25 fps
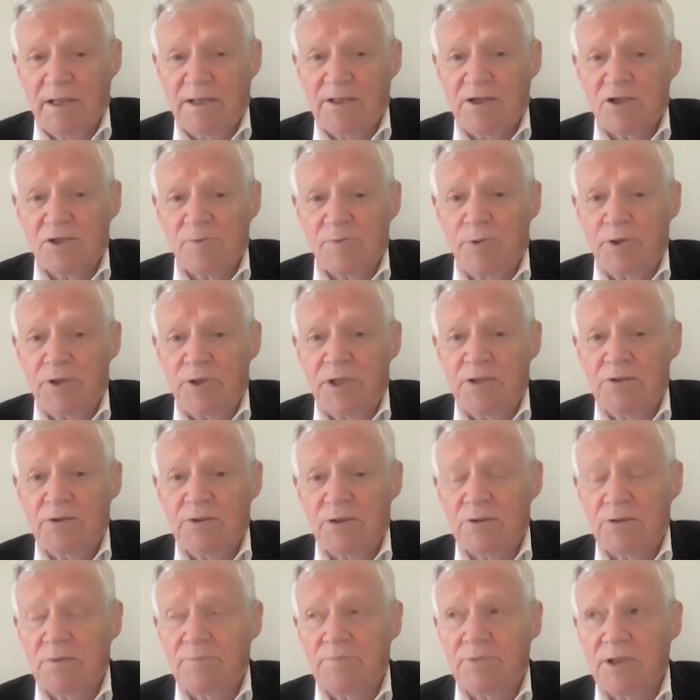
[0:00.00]
and it's
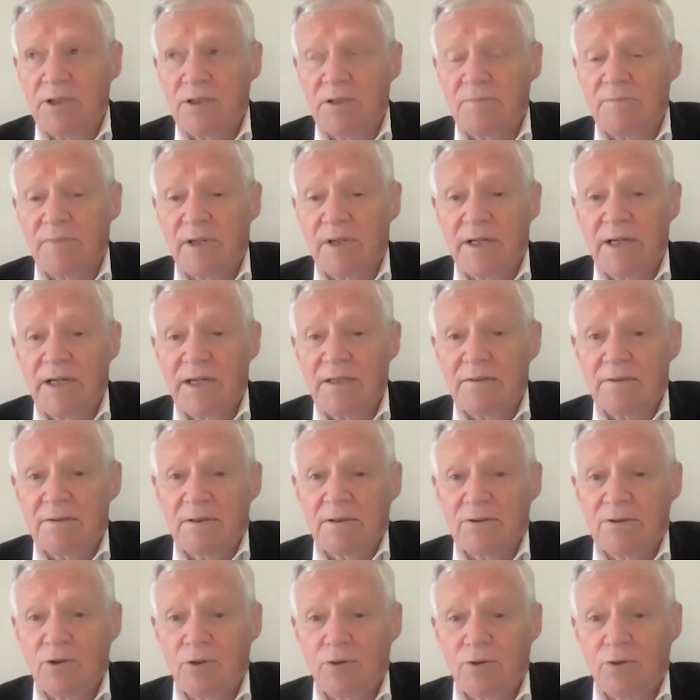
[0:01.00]
predicted to be the main